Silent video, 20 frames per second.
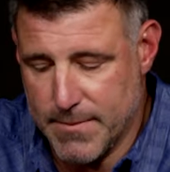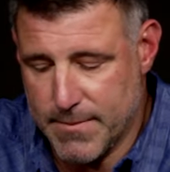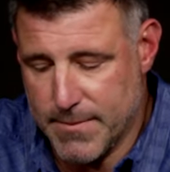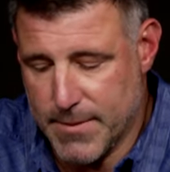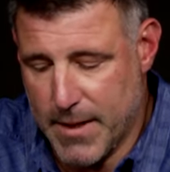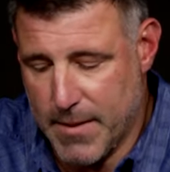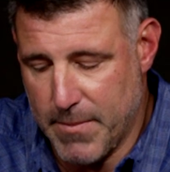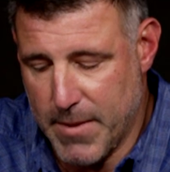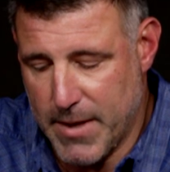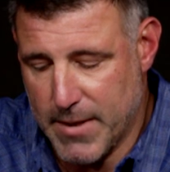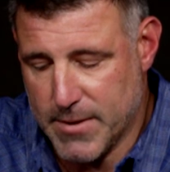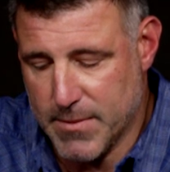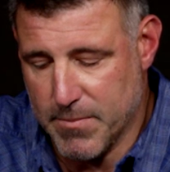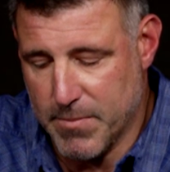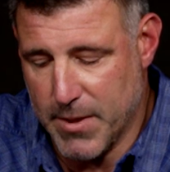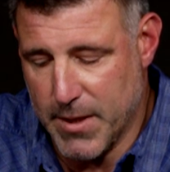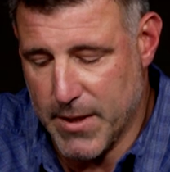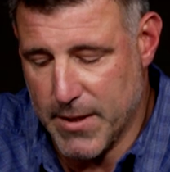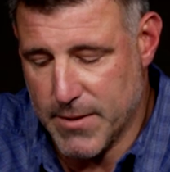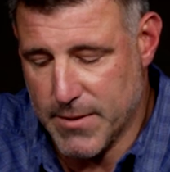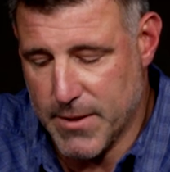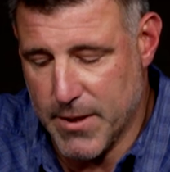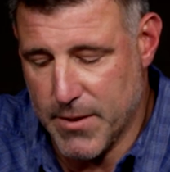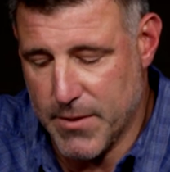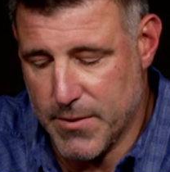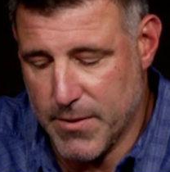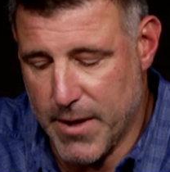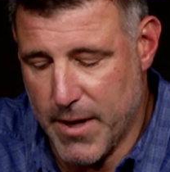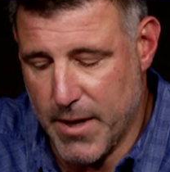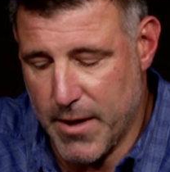they made some plays the other
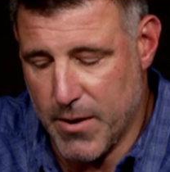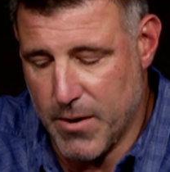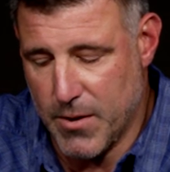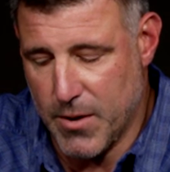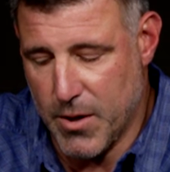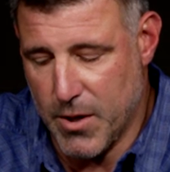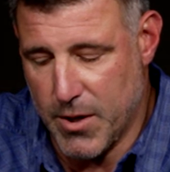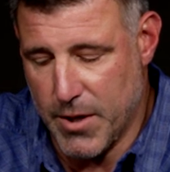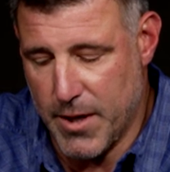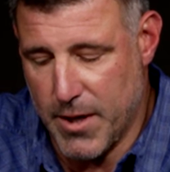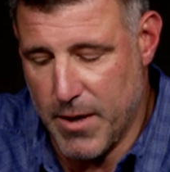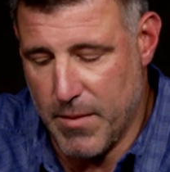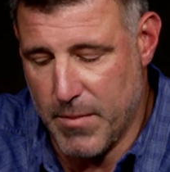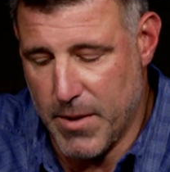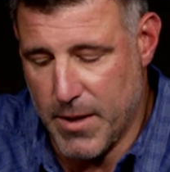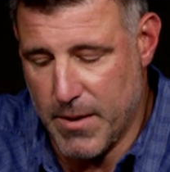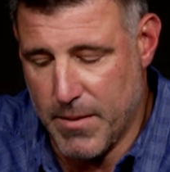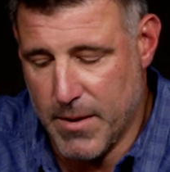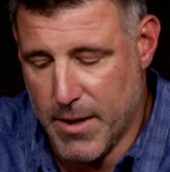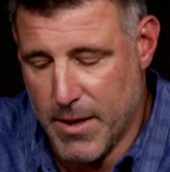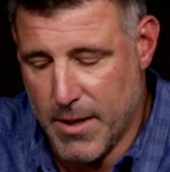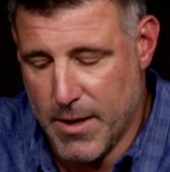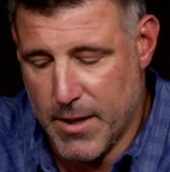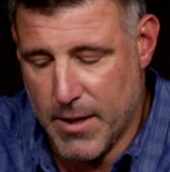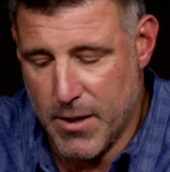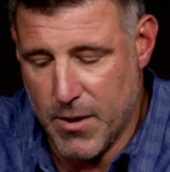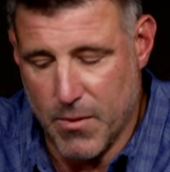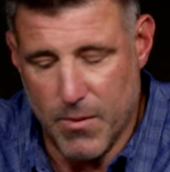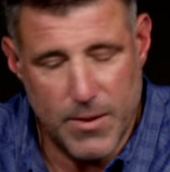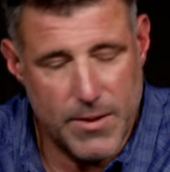day on him, and,
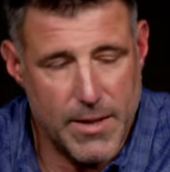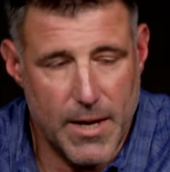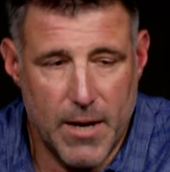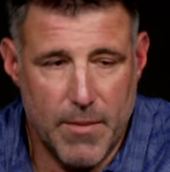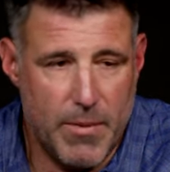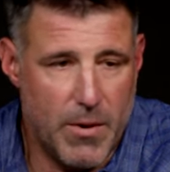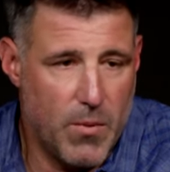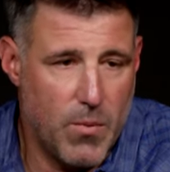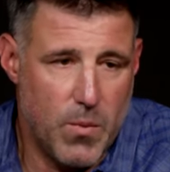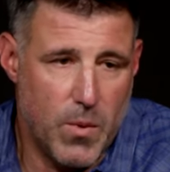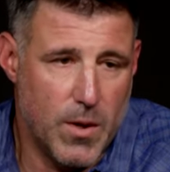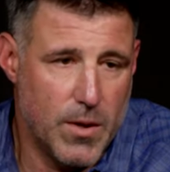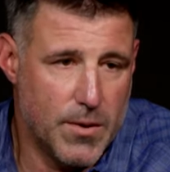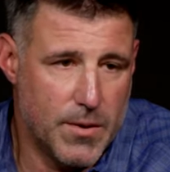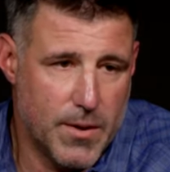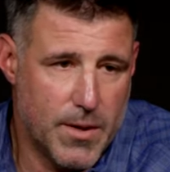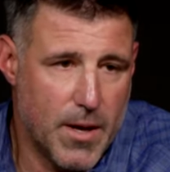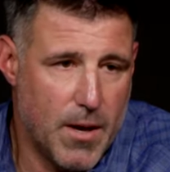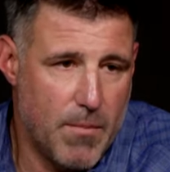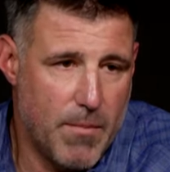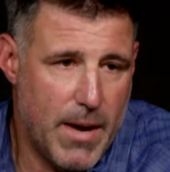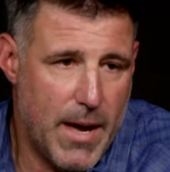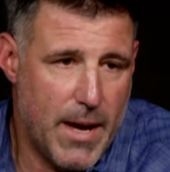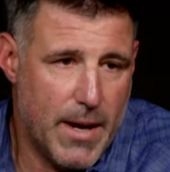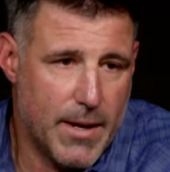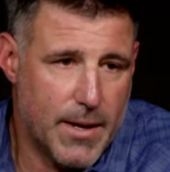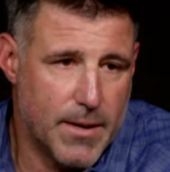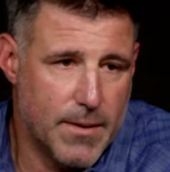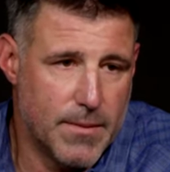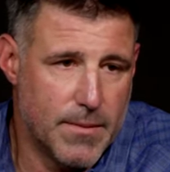you know, he's got to be willing to come
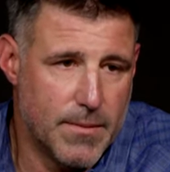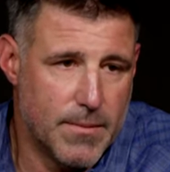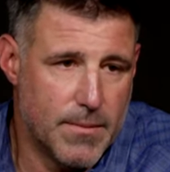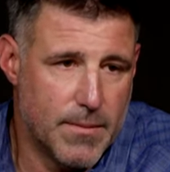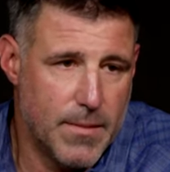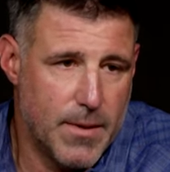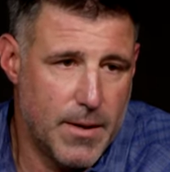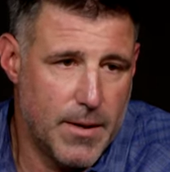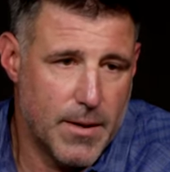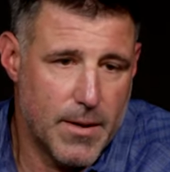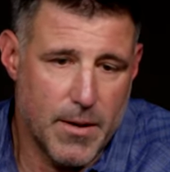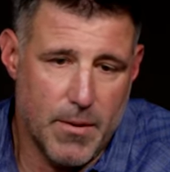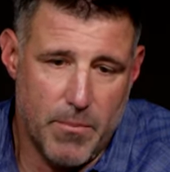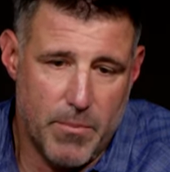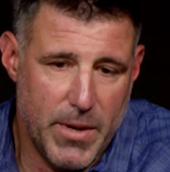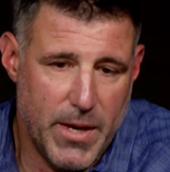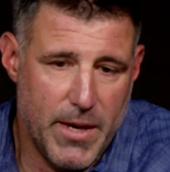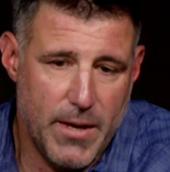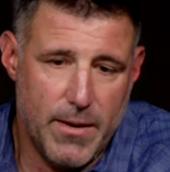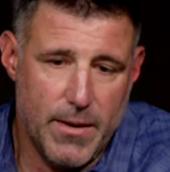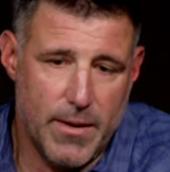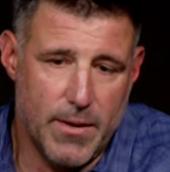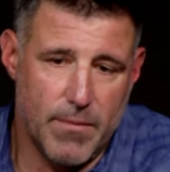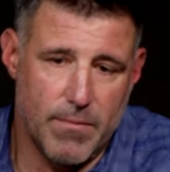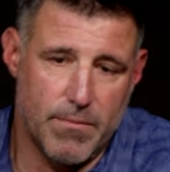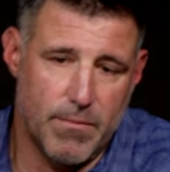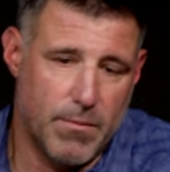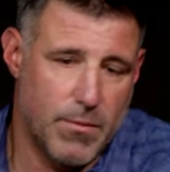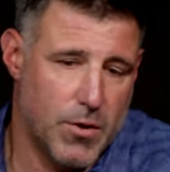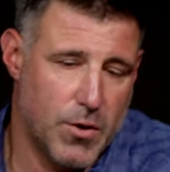back and compete
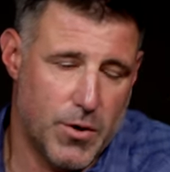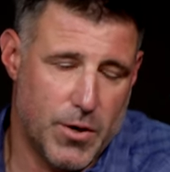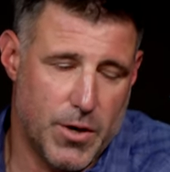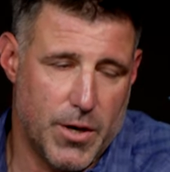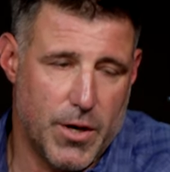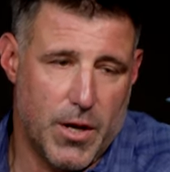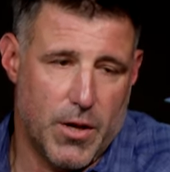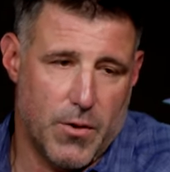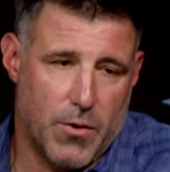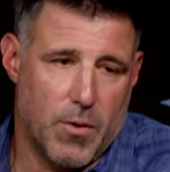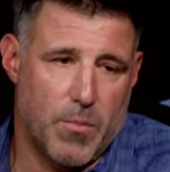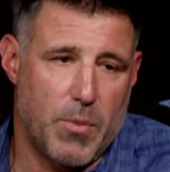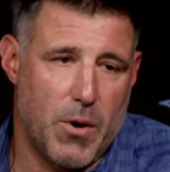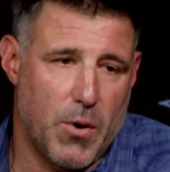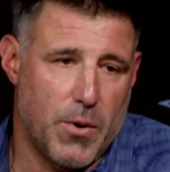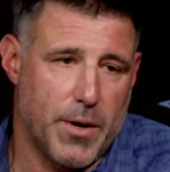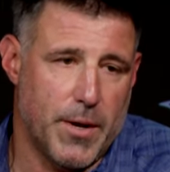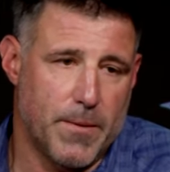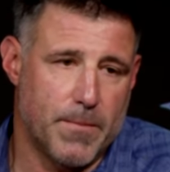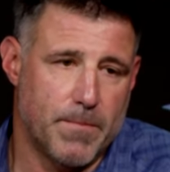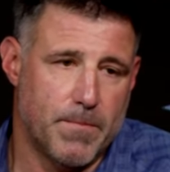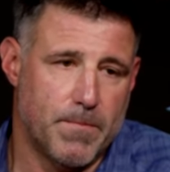and learn another opponent.